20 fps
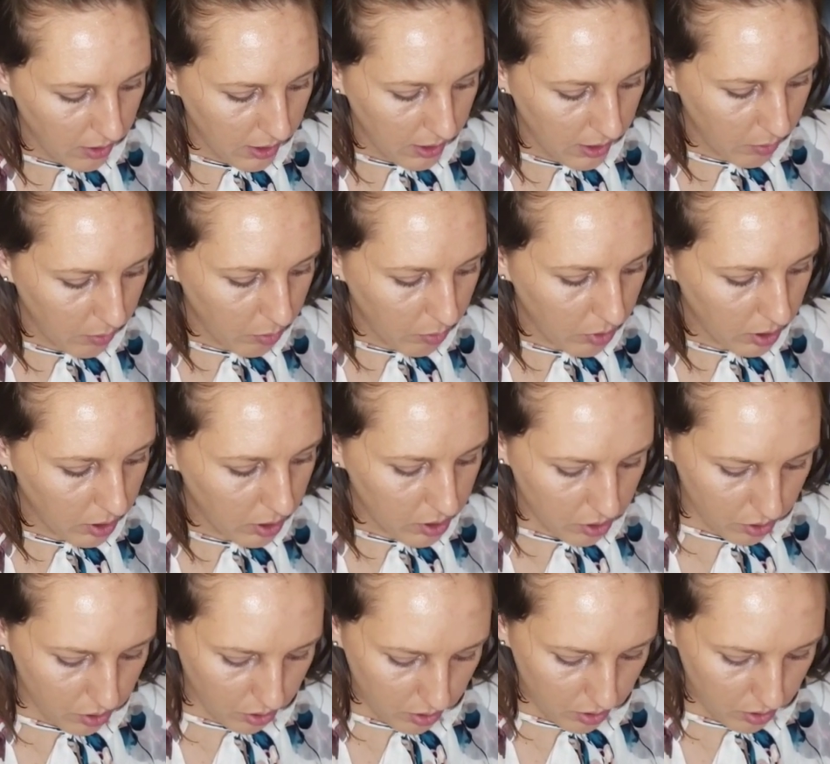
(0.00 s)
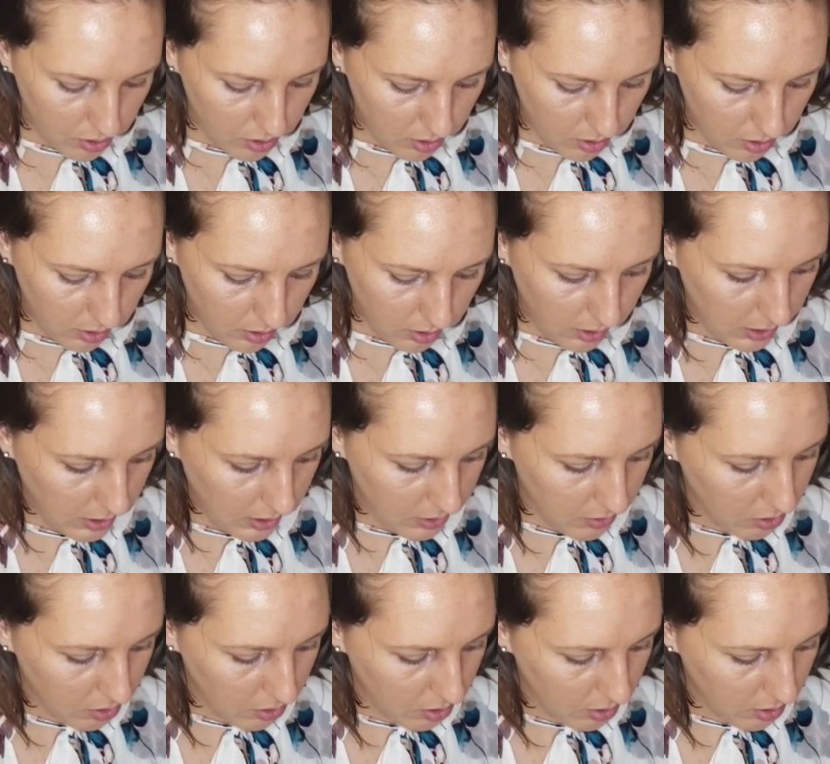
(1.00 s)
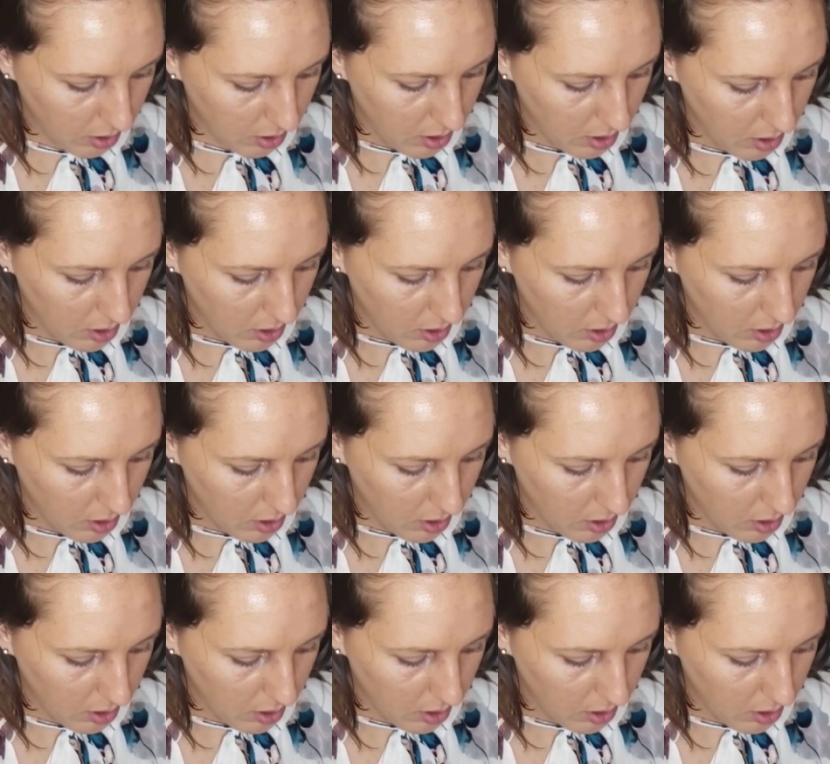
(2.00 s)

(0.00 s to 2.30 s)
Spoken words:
they will exert, answer,